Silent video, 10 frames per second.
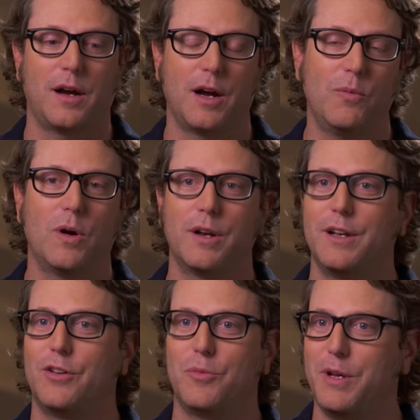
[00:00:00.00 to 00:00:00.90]
I wanted
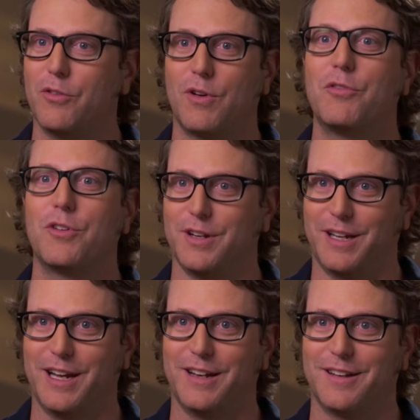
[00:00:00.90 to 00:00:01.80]
it to be irreverent
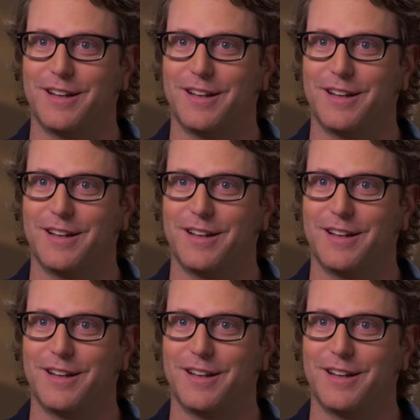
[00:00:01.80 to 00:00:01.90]
again.